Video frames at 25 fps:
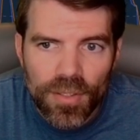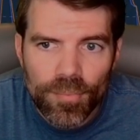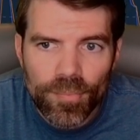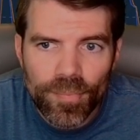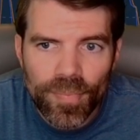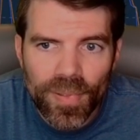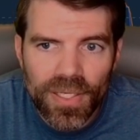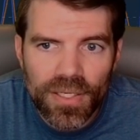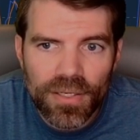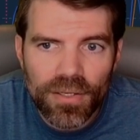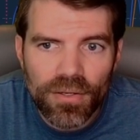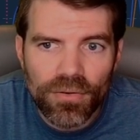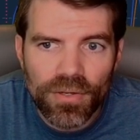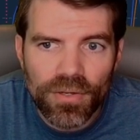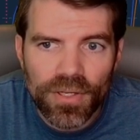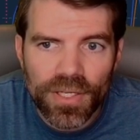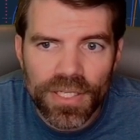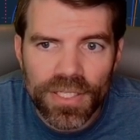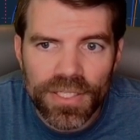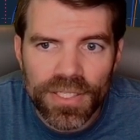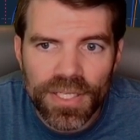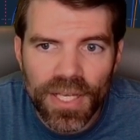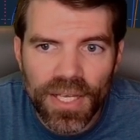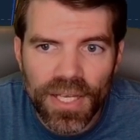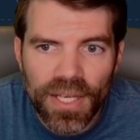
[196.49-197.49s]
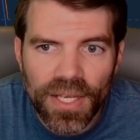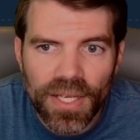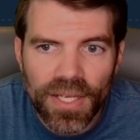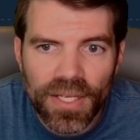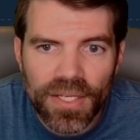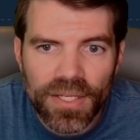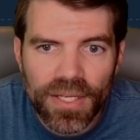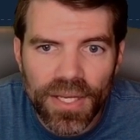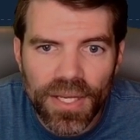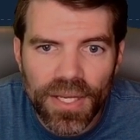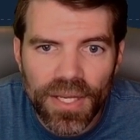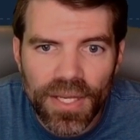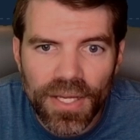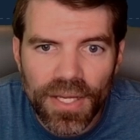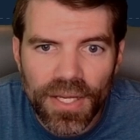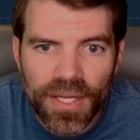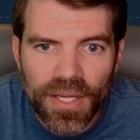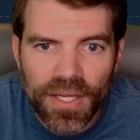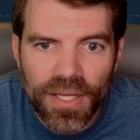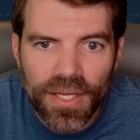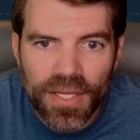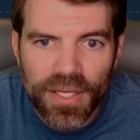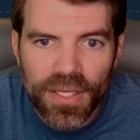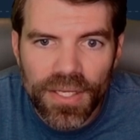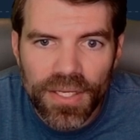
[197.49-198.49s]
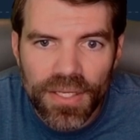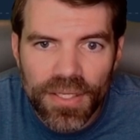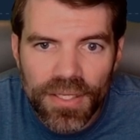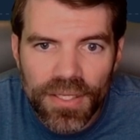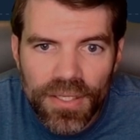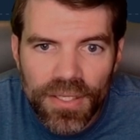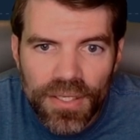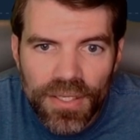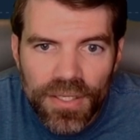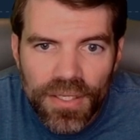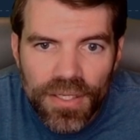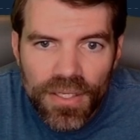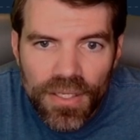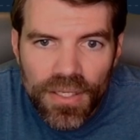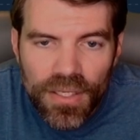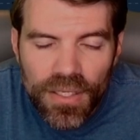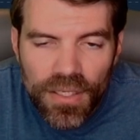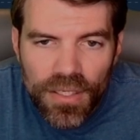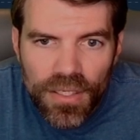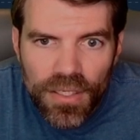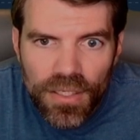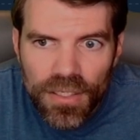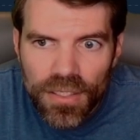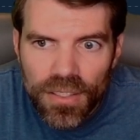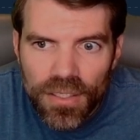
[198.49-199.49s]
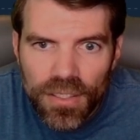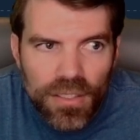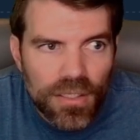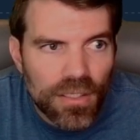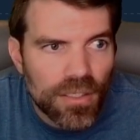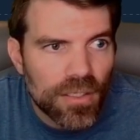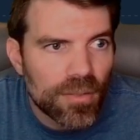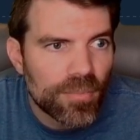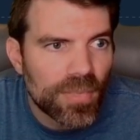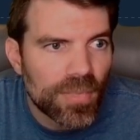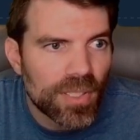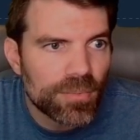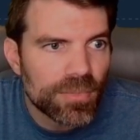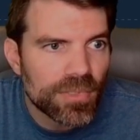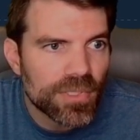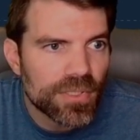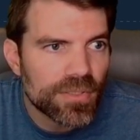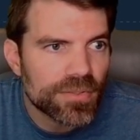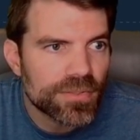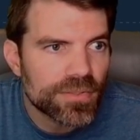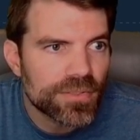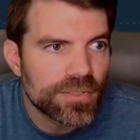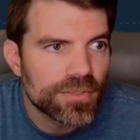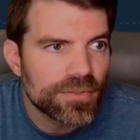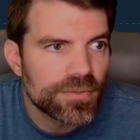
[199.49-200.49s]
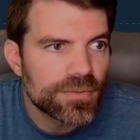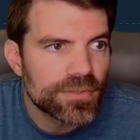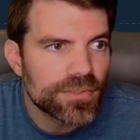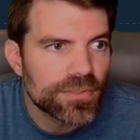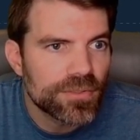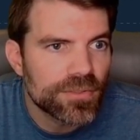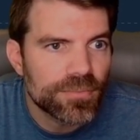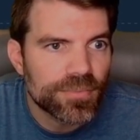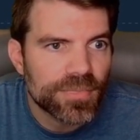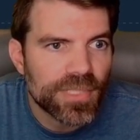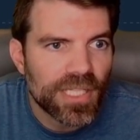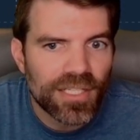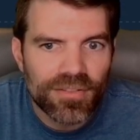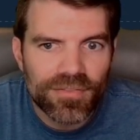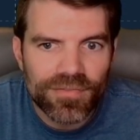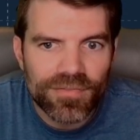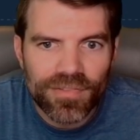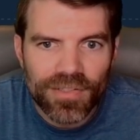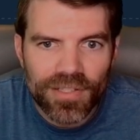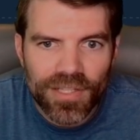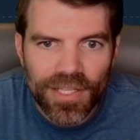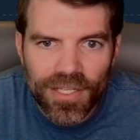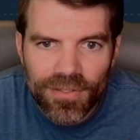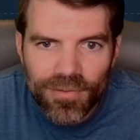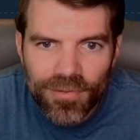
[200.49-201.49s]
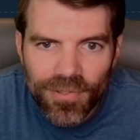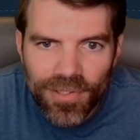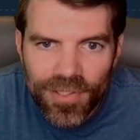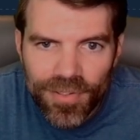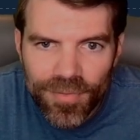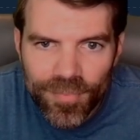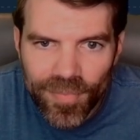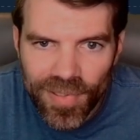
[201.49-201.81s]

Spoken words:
Bitcoin had I'm a little too zoomed out for that one,